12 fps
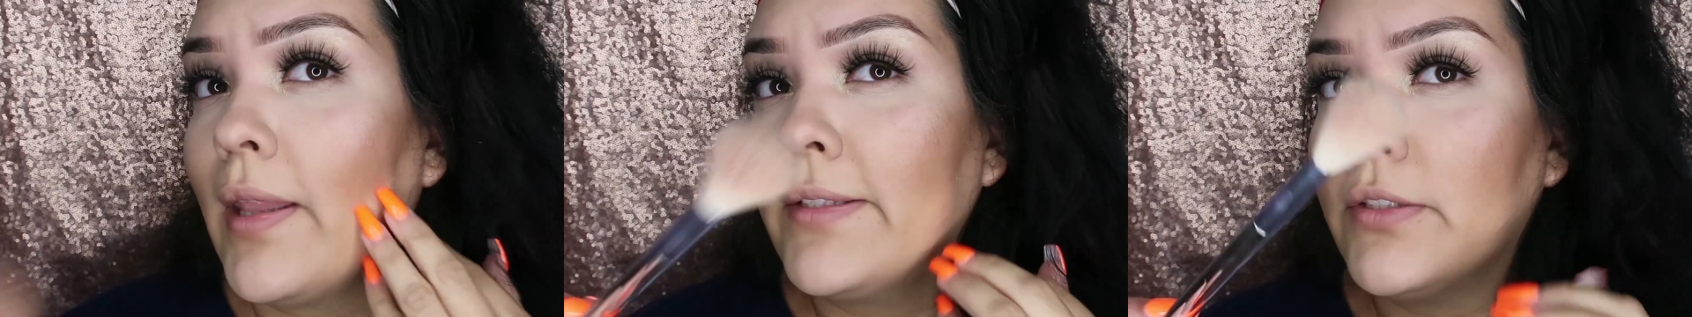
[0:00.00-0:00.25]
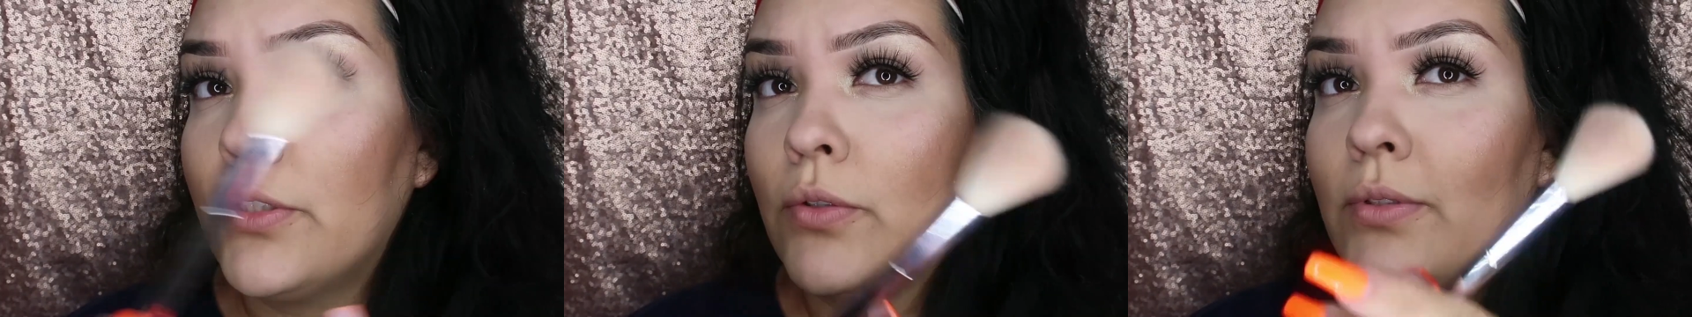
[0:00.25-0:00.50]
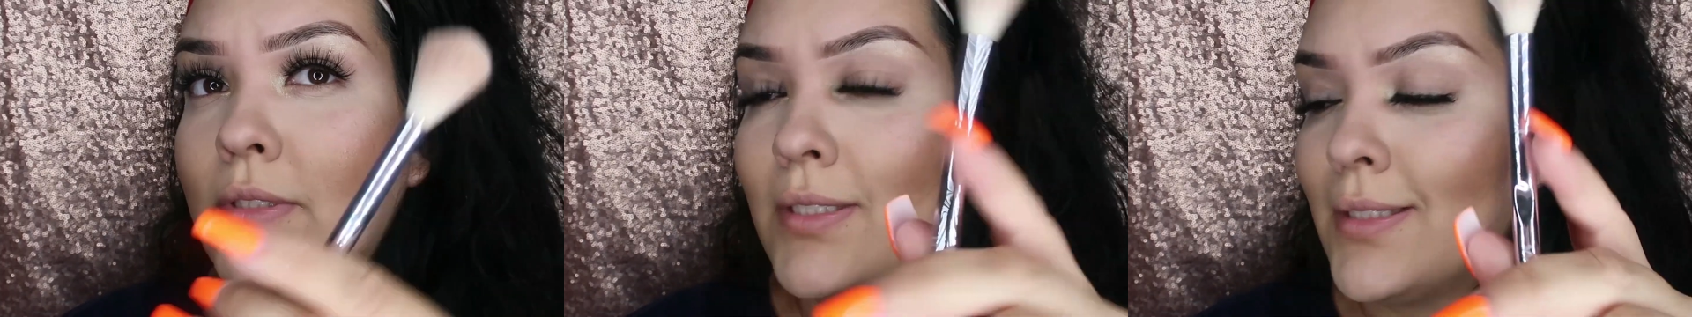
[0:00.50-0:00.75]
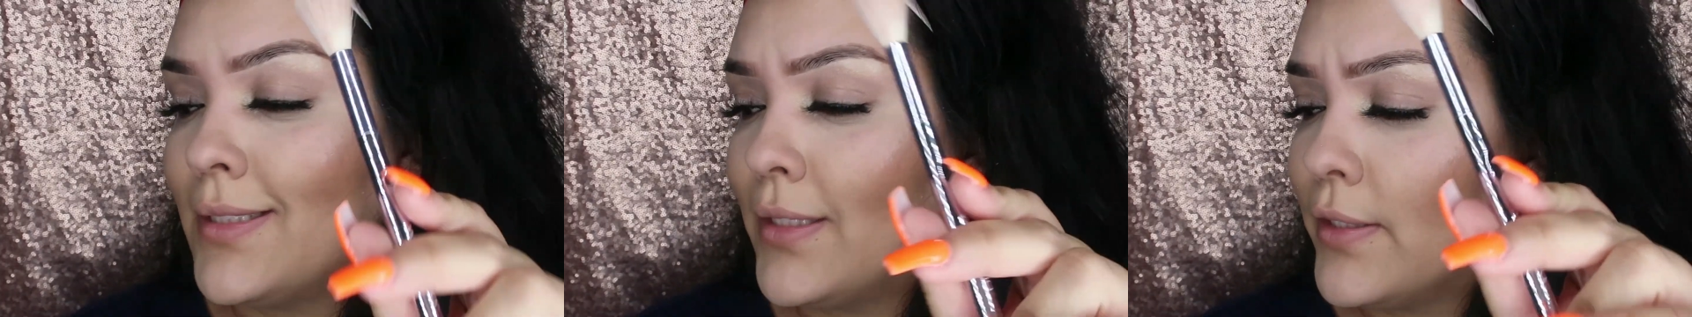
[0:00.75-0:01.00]
I like to use
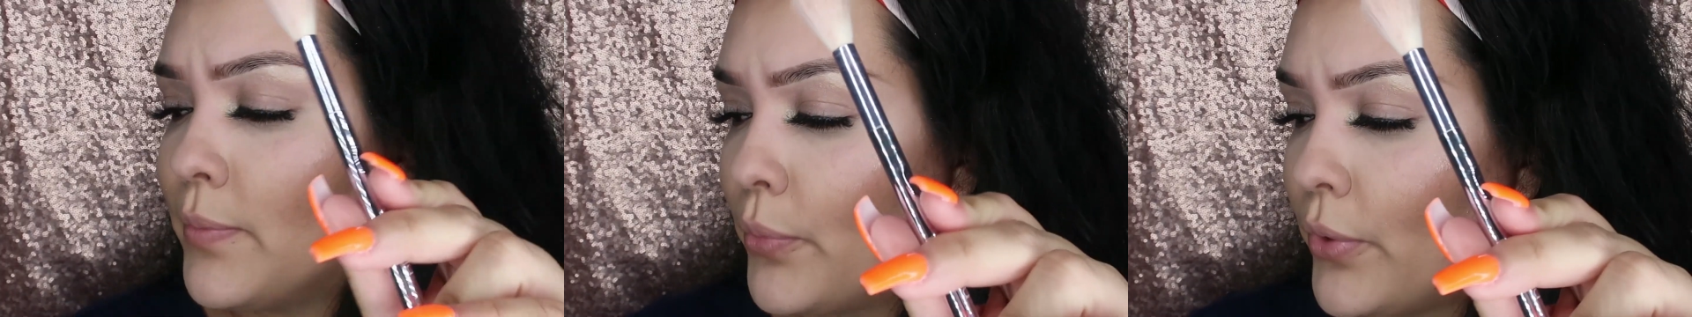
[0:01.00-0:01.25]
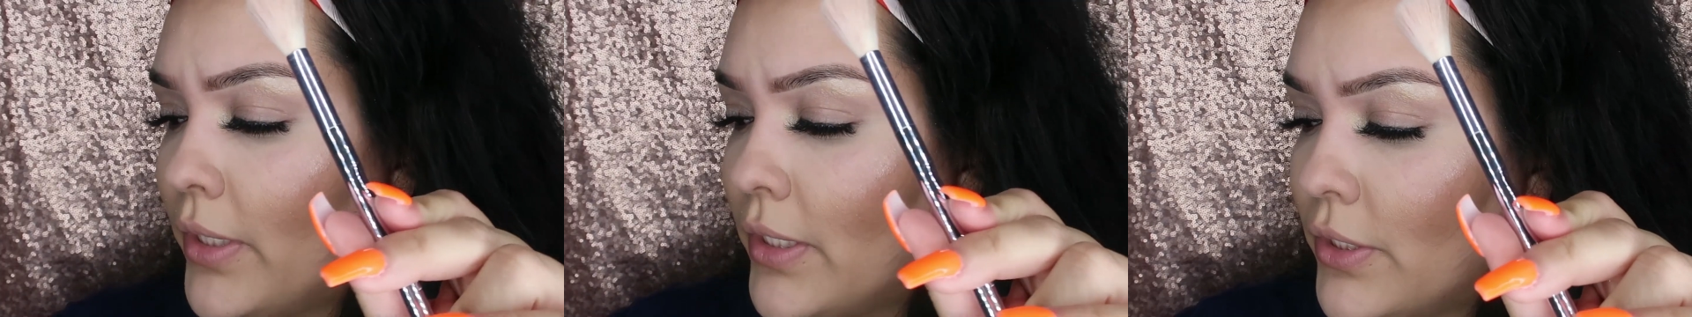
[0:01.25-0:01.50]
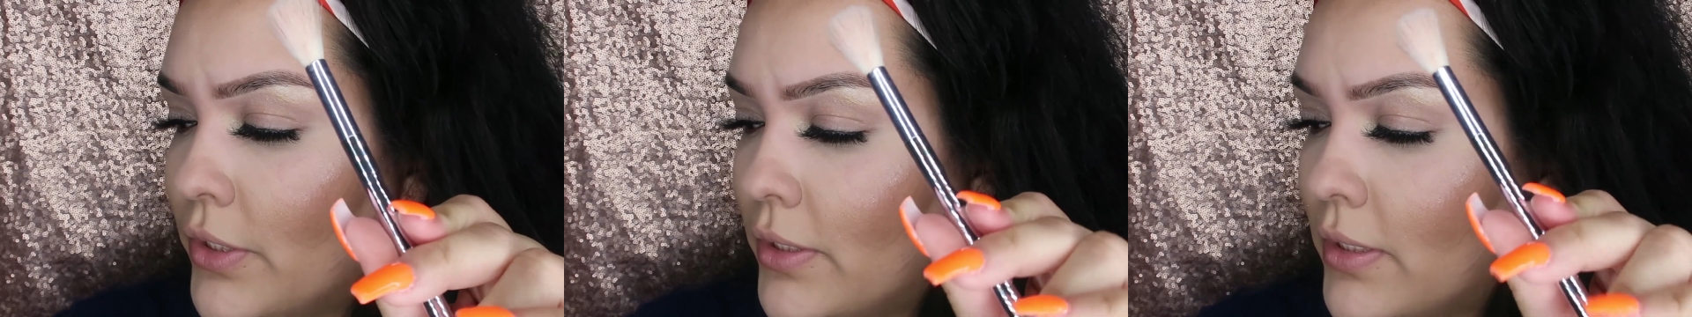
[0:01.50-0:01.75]
is this brush.